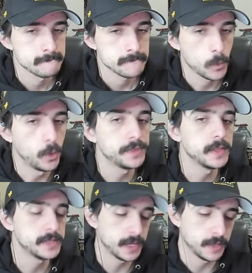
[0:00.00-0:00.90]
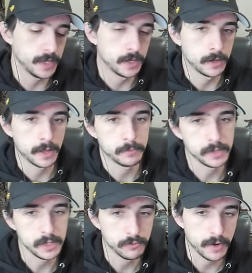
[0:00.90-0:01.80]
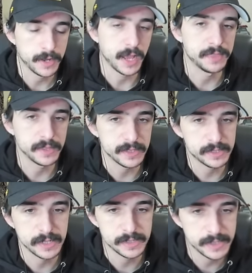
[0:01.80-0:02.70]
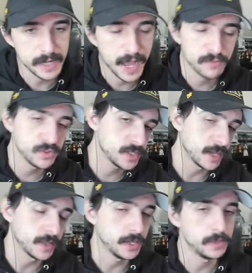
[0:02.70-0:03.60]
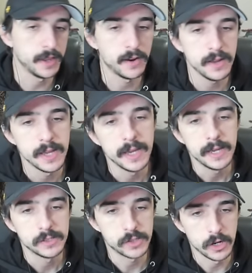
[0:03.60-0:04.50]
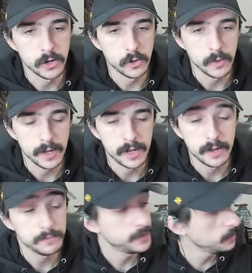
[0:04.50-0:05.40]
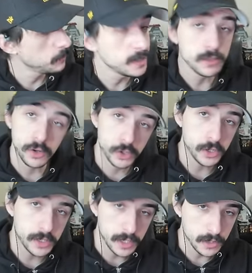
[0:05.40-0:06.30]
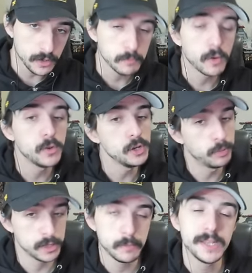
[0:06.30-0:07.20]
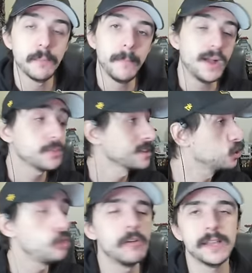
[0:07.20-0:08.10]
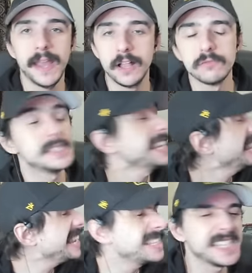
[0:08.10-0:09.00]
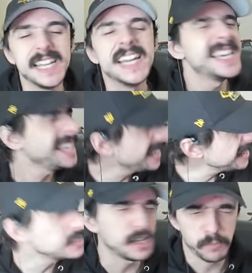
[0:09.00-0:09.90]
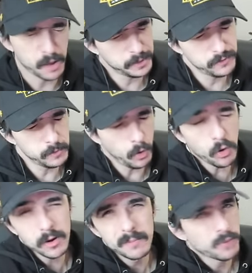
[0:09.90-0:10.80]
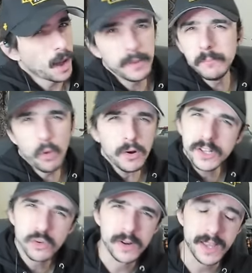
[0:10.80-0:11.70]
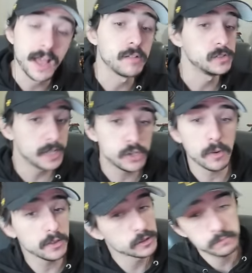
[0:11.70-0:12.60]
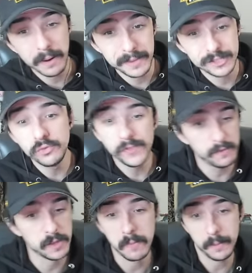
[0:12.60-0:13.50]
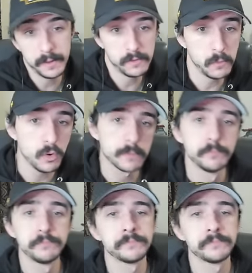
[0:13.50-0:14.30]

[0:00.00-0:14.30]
These with Nutella in it, I believe, right? I think these things did have Nutella in there. So uh, they might look good here, but when you put them in your mouth, two hundred calories easily. Easy. Probably even more. Probably more than two hundred calories. Each one of those is probably like two fifty, maybe even more. Sick.